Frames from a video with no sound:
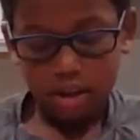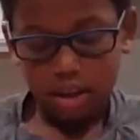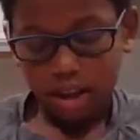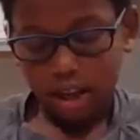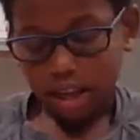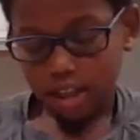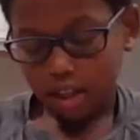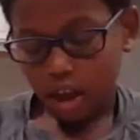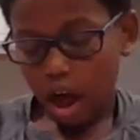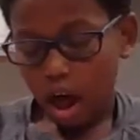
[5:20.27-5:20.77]

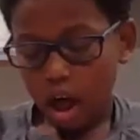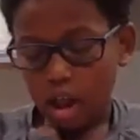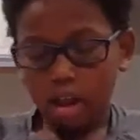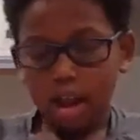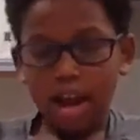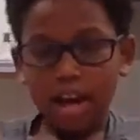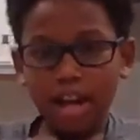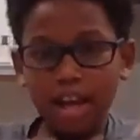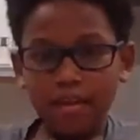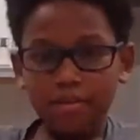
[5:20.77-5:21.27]
it's all
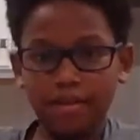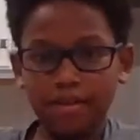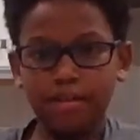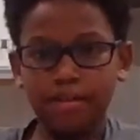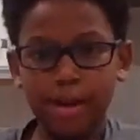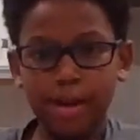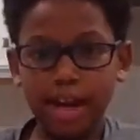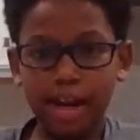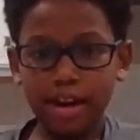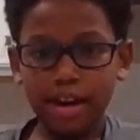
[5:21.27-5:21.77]

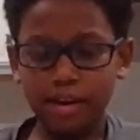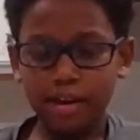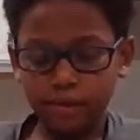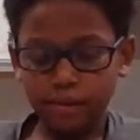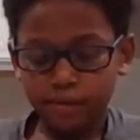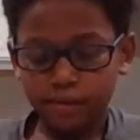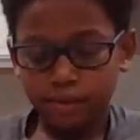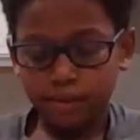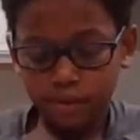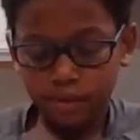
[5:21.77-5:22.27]
uneven, man.
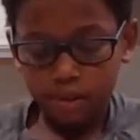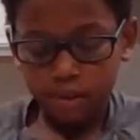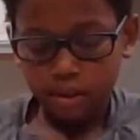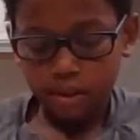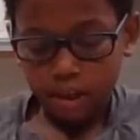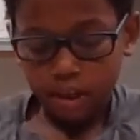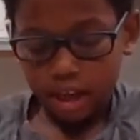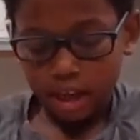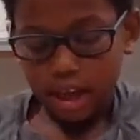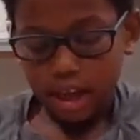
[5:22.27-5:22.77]

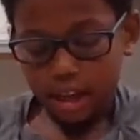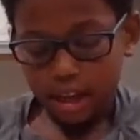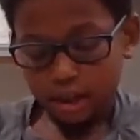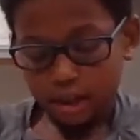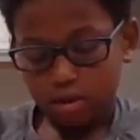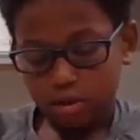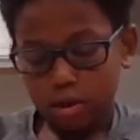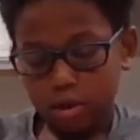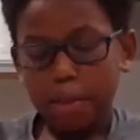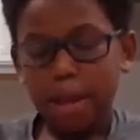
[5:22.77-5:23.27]
And like,
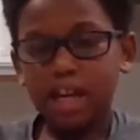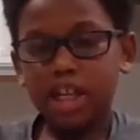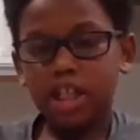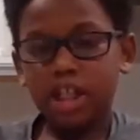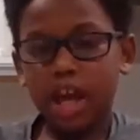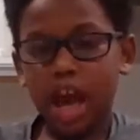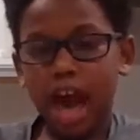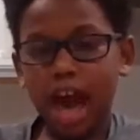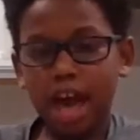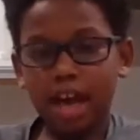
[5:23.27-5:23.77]
there's a bunch
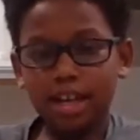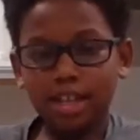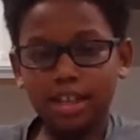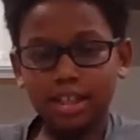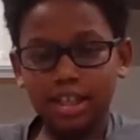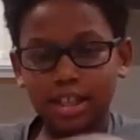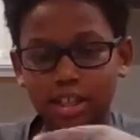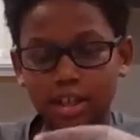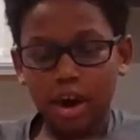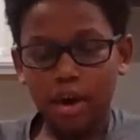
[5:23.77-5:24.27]
of
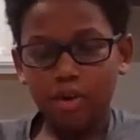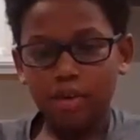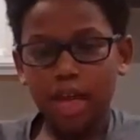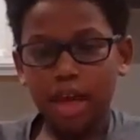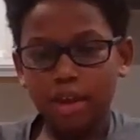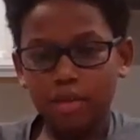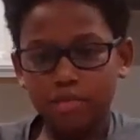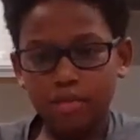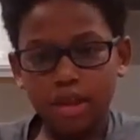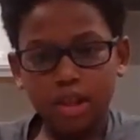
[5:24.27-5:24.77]
excess dough
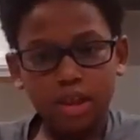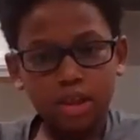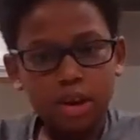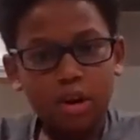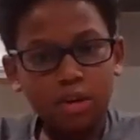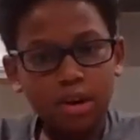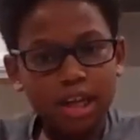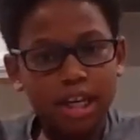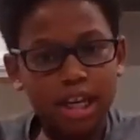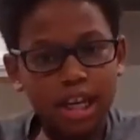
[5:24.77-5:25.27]
that you really
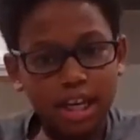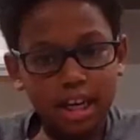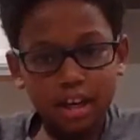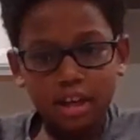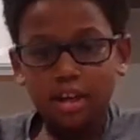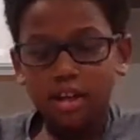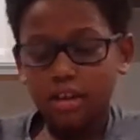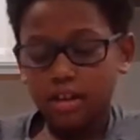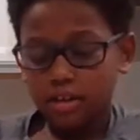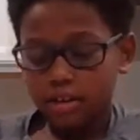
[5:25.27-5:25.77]
don't
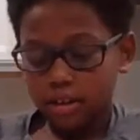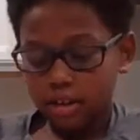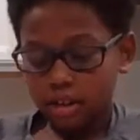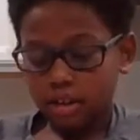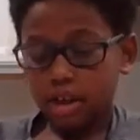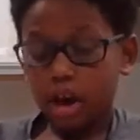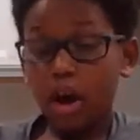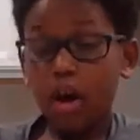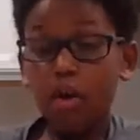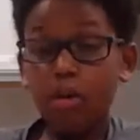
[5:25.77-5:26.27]
need.
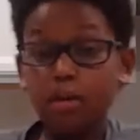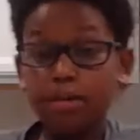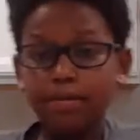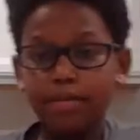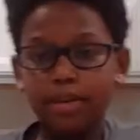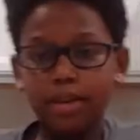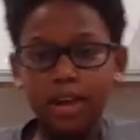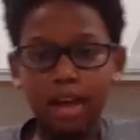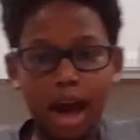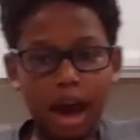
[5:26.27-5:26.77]
So,
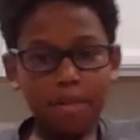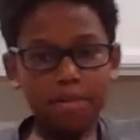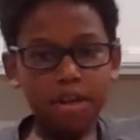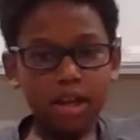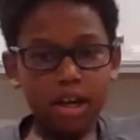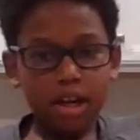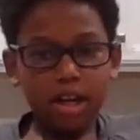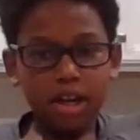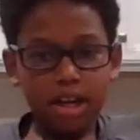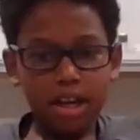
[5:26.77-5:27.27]
I'm
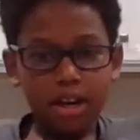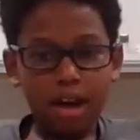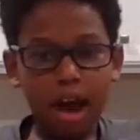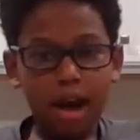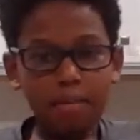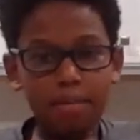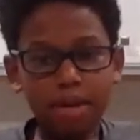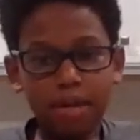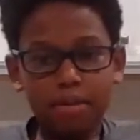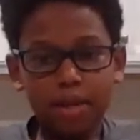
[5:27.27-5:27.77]
gonna
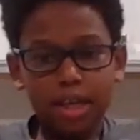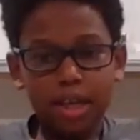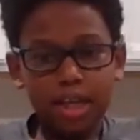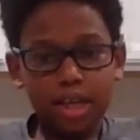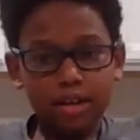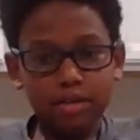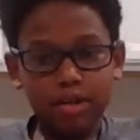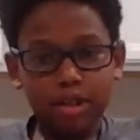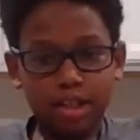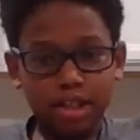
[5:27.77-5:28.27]
be
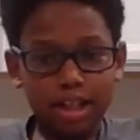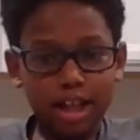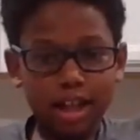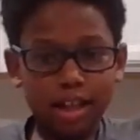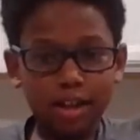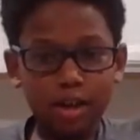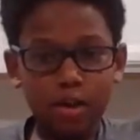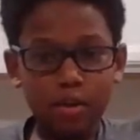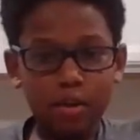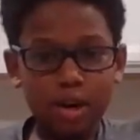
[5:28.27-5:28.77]
here to
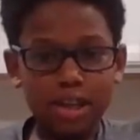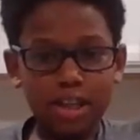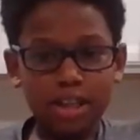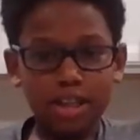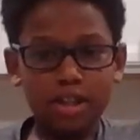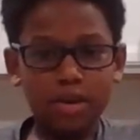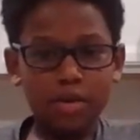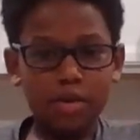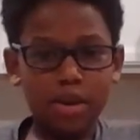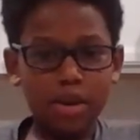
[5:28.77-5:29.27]
tell you what to
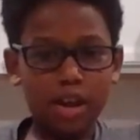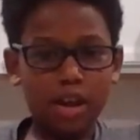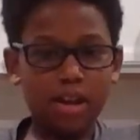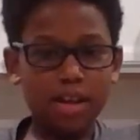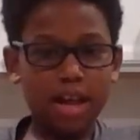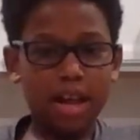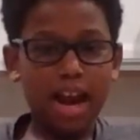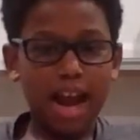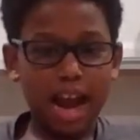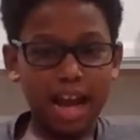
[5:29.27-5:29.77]
do with all
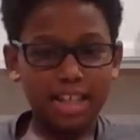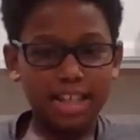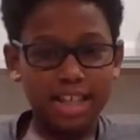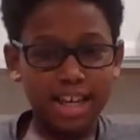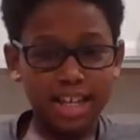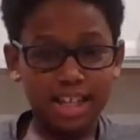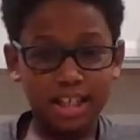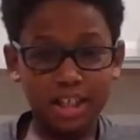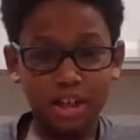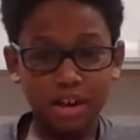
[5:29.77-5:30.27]
that
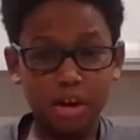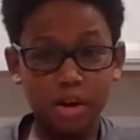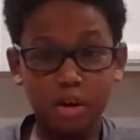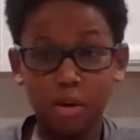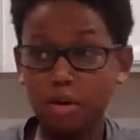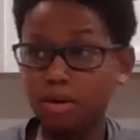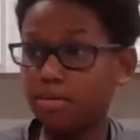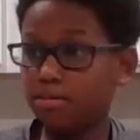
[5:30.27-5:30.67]
excess dough.